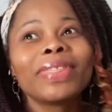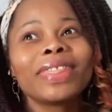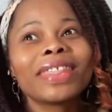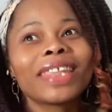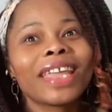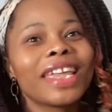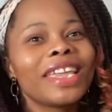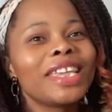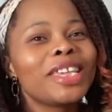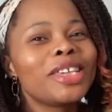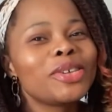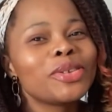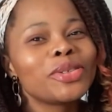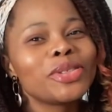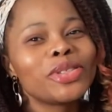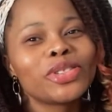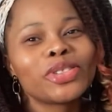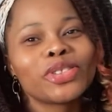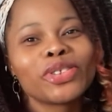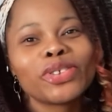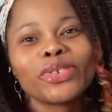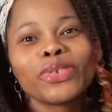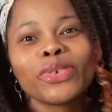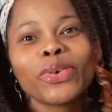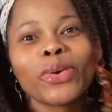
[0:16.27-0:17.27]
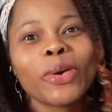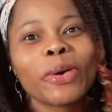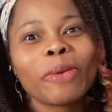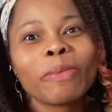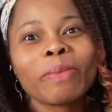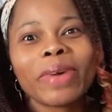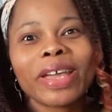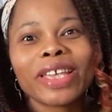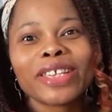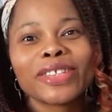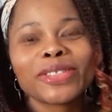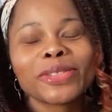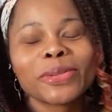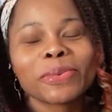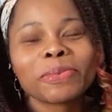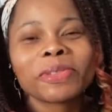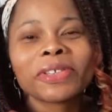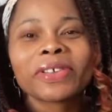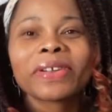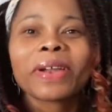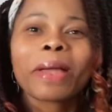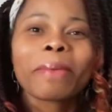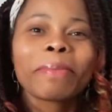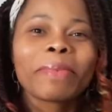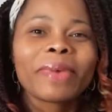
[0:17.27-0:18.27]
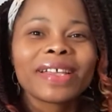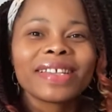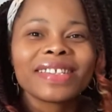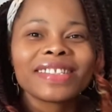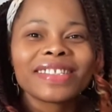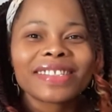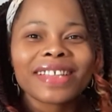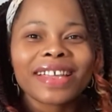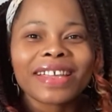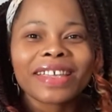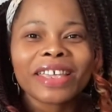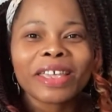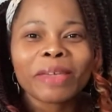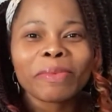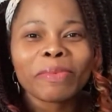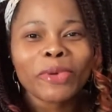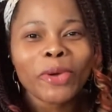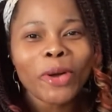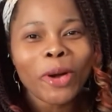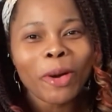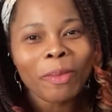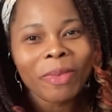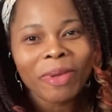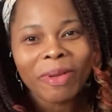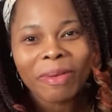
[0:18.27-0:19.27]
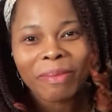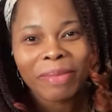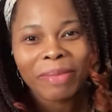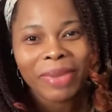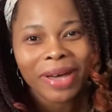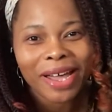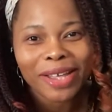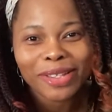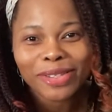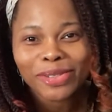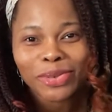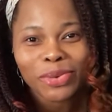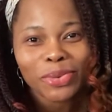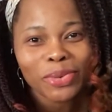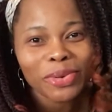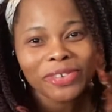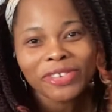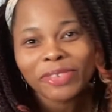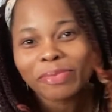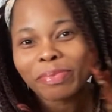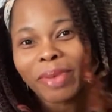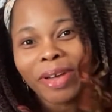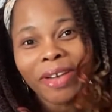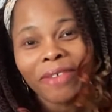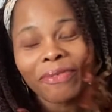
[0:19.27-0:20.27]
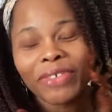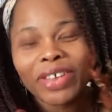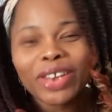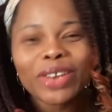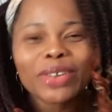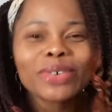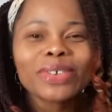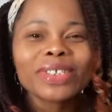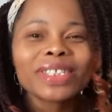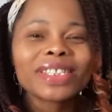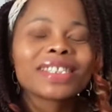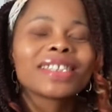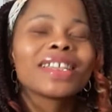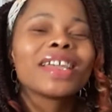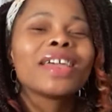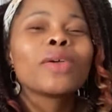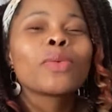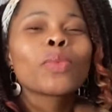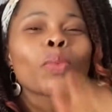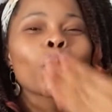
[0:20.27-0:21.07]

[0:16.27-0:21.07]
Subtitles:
Thank you to you, all my subscribers that keep coming back to watch my videos.